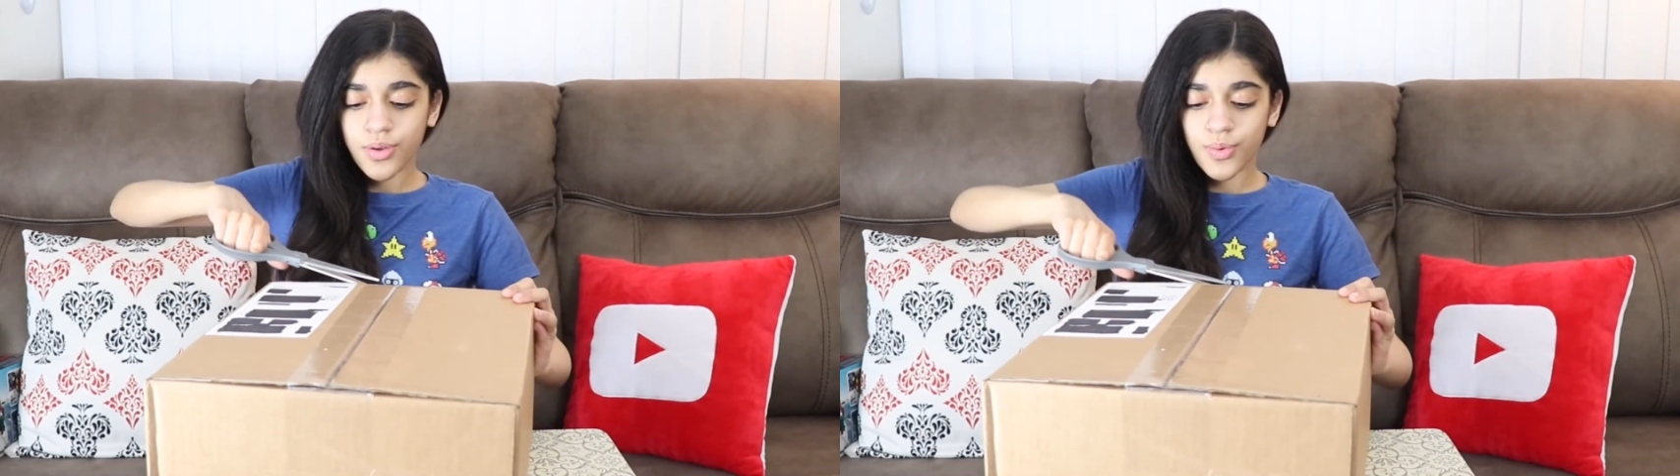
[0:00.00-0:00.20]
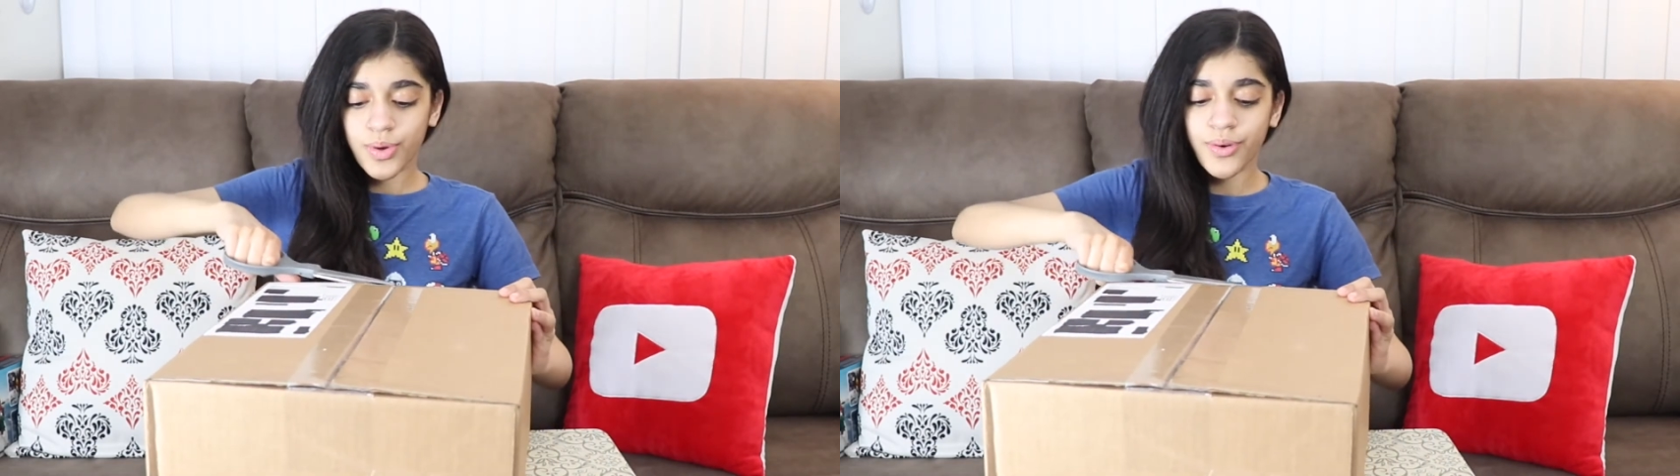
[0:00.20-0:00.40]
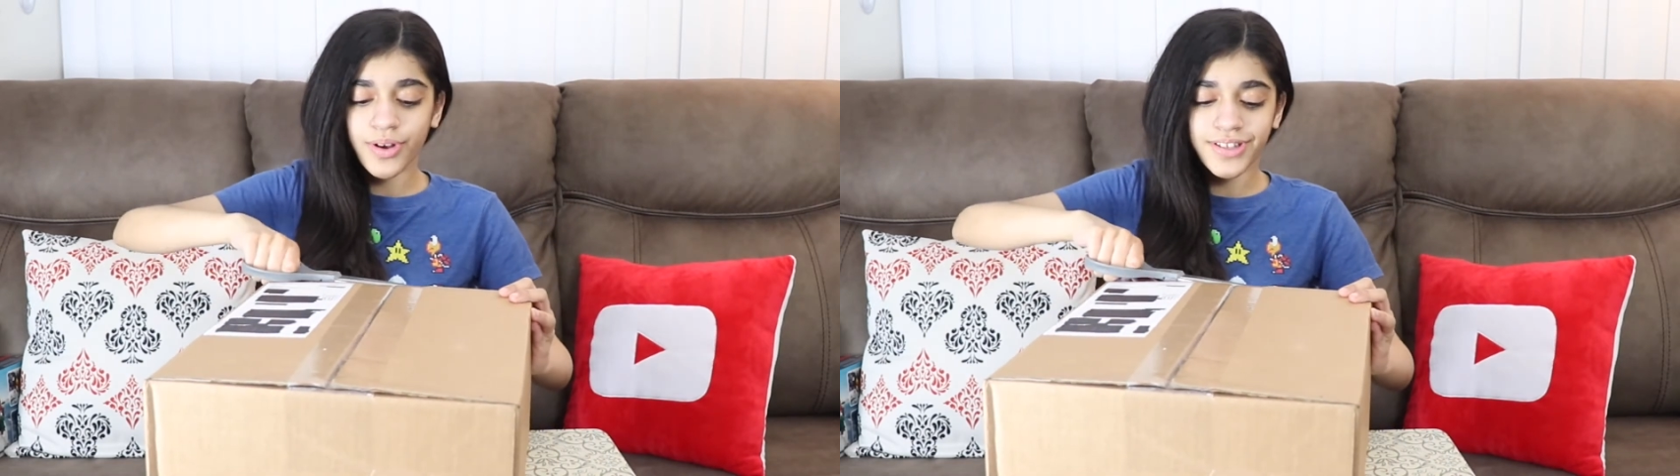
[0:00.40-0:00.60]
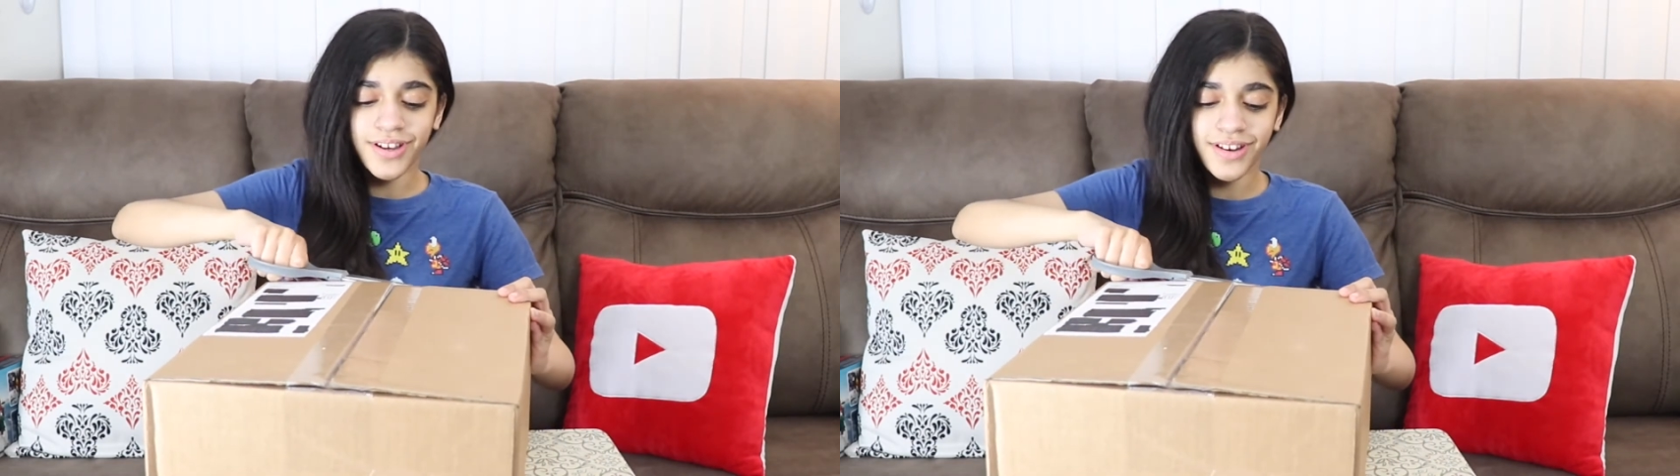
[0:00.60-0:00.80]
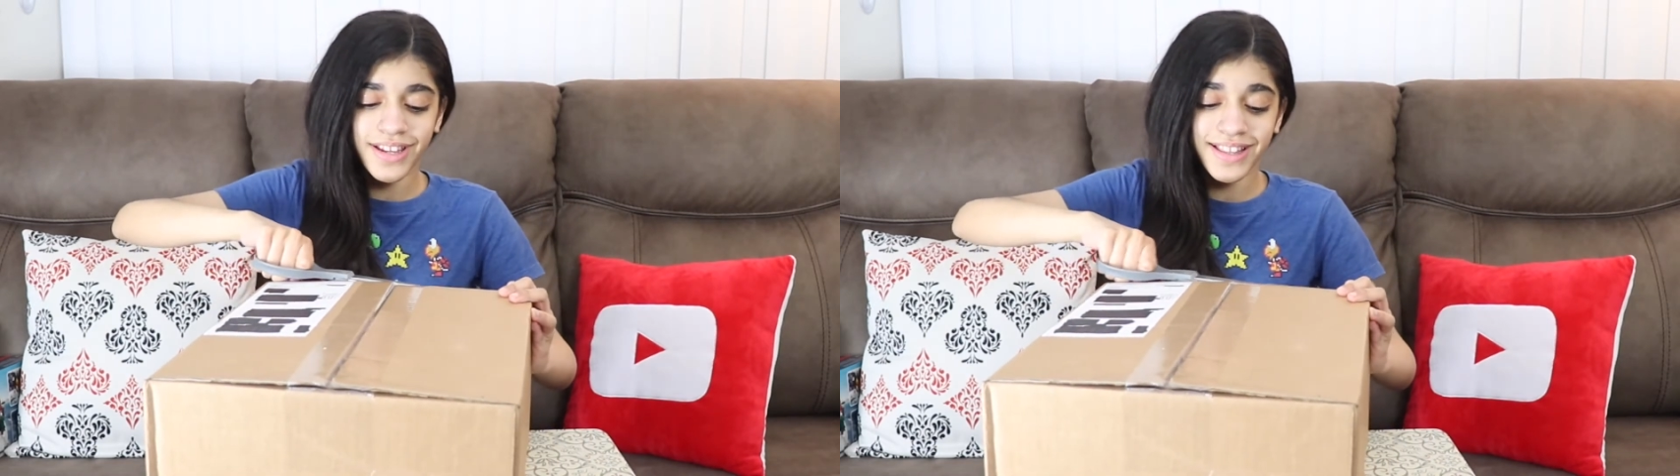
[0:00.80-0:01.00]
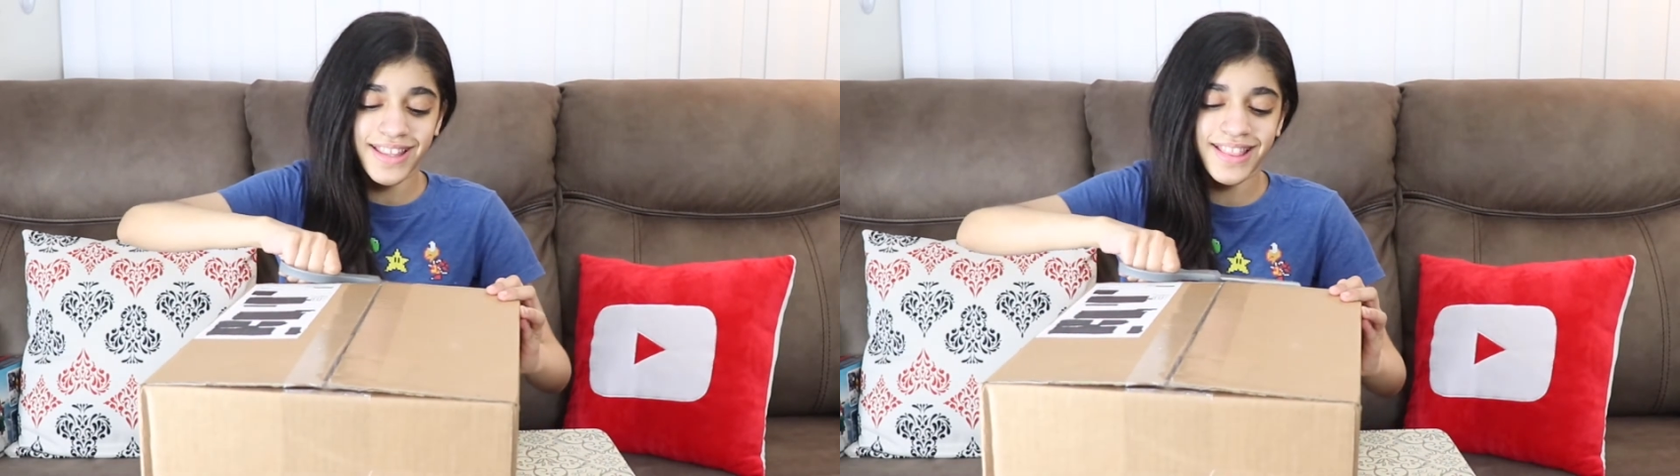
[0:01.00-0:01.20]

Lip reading: we're returning the